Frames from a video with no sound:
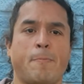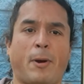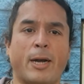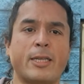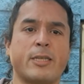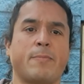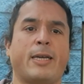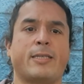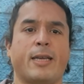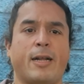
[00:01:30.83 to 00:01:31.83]
punishing
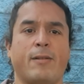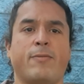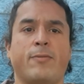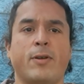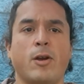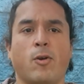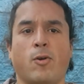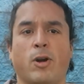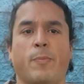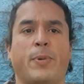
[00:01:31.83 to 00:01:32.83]
myself
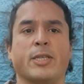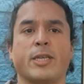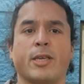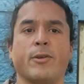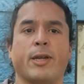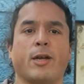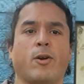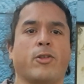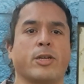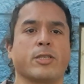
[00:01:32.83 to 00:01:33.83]
or persecuting
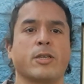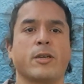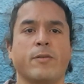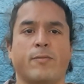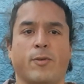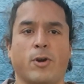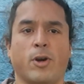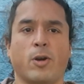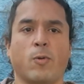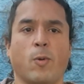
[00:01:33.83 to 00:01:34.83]
others
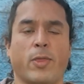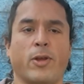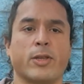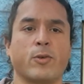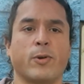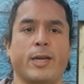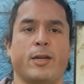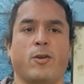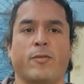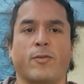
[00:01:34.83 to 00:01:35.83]
for what they're
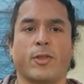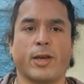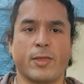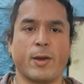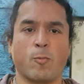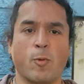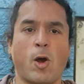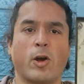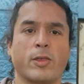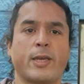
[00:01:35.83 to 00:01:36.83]
doing or for the
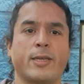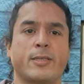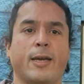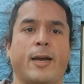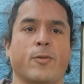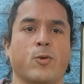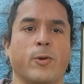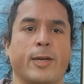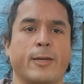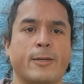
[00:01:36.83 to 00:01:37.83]
wrong things they are
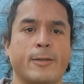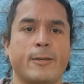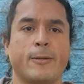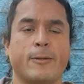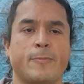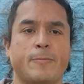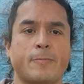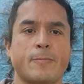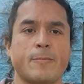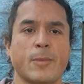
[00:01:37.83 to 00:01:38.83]
doing.
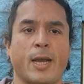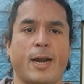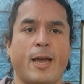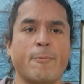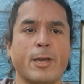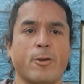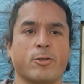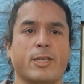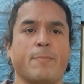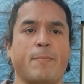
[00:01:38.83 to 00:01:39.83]
And I've been
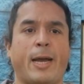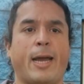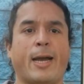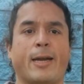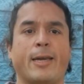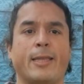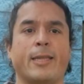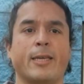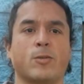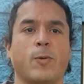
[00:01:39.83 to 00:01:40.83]
using my anger in
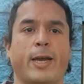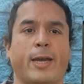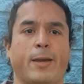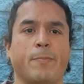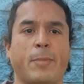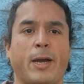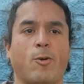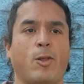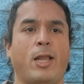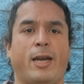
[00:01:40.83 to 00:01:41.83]
this way my
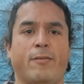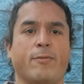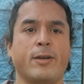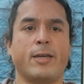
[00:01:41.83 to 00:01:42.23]
whole life,